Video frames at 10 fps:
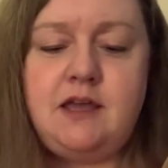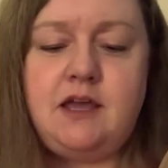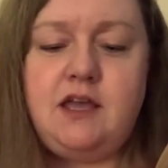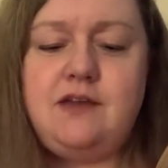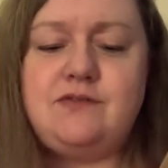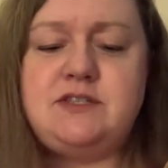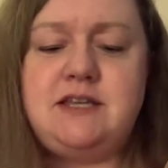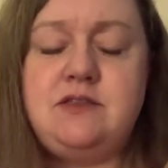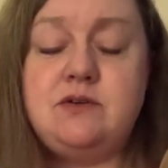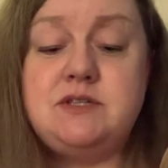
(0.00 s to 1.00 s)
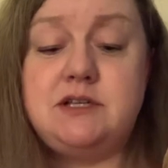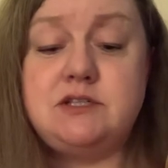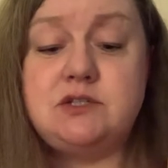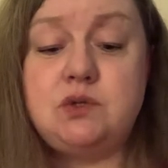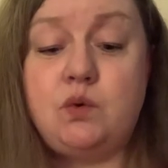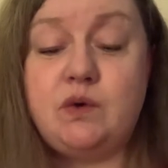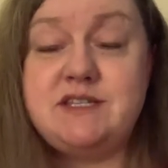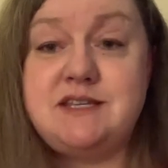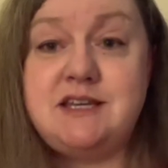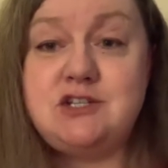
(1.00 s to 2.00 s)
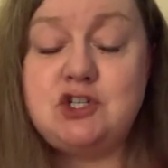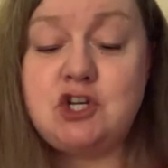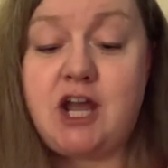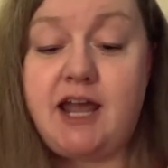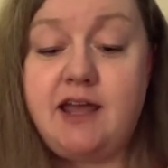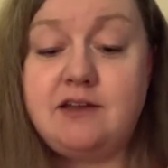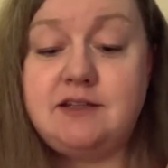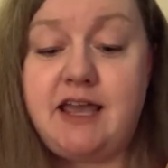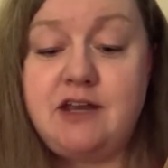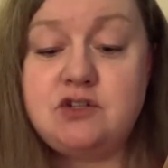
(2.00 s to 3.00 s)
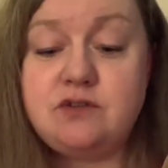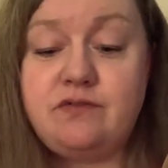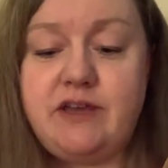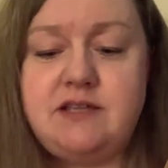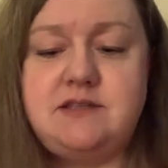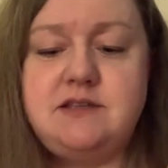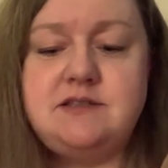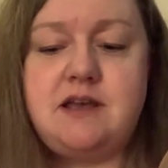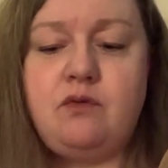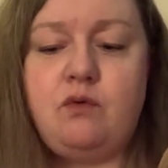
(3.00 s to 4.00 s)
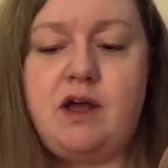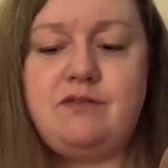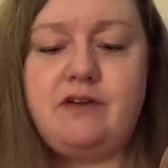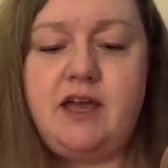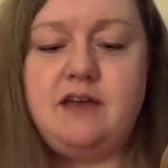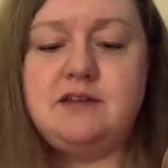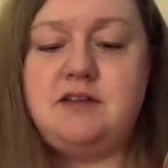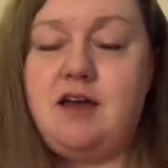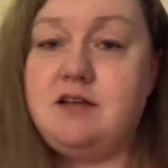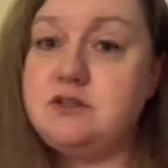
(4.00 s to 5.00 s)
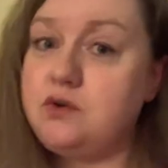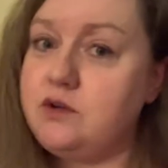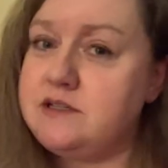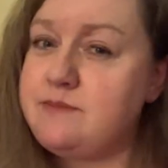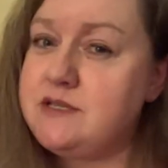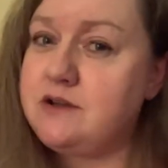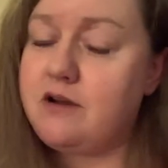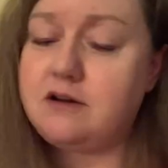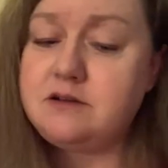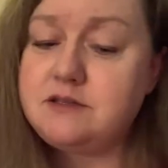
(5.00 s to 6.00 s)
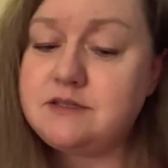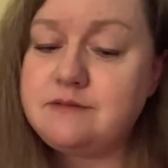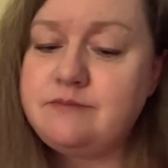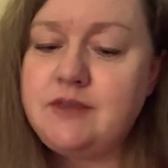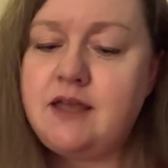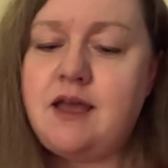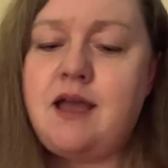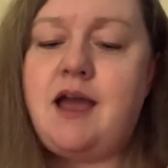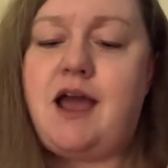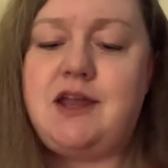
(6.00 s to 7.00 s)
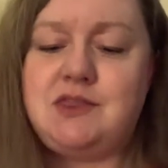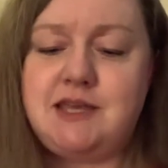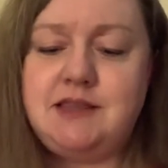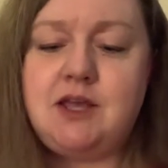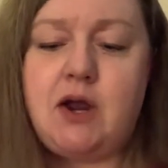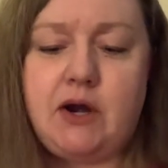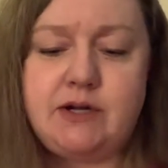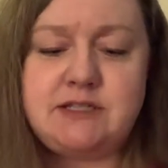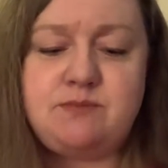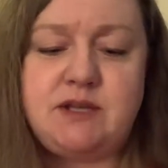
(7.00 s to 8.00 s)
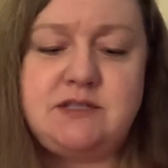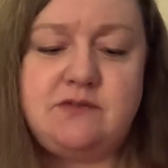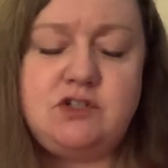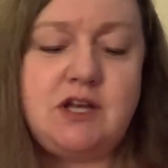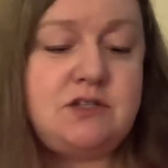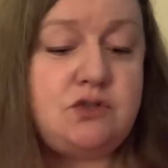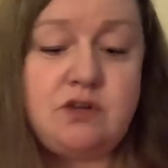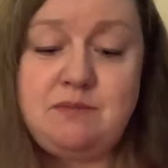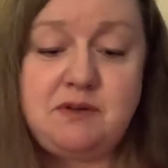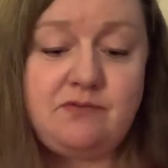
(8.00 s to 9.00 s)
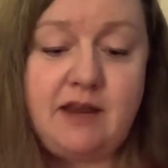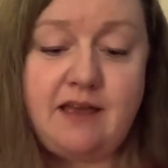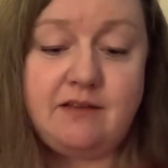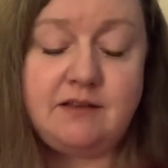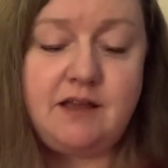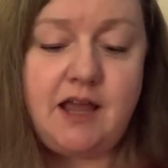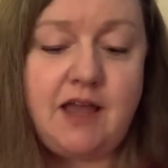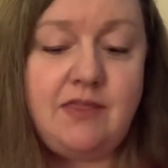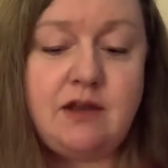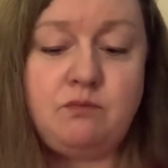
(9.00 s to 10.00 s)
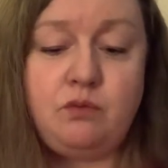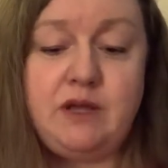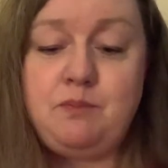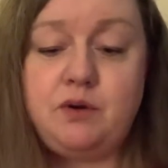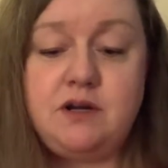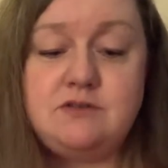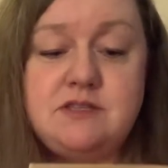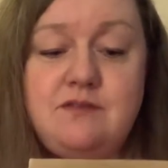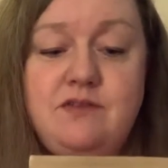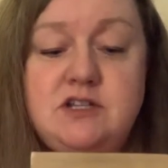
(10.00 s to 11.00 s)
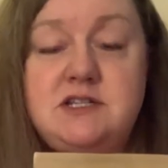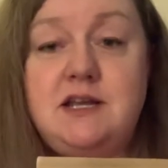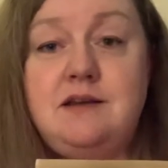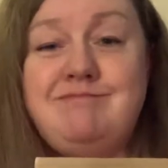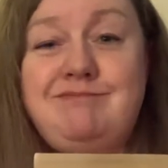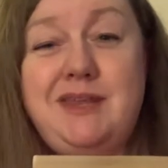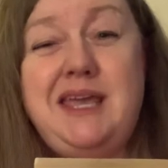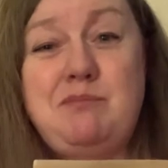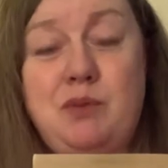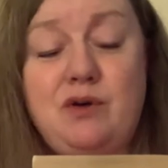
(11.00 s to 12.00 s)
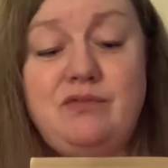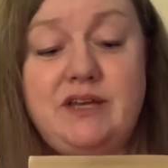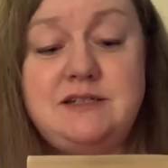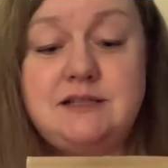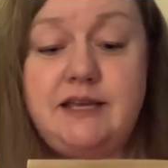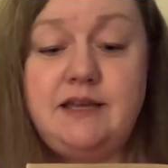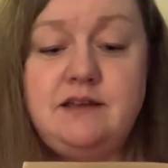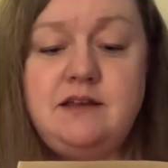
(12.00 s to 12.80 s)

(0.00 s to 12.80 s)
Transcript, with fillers: You have seen those exquisite child angel faces on Raphael Tuck's Christmas cards? I think the artist must have just dreamed of Nell and then reproduced the vision imperfectly.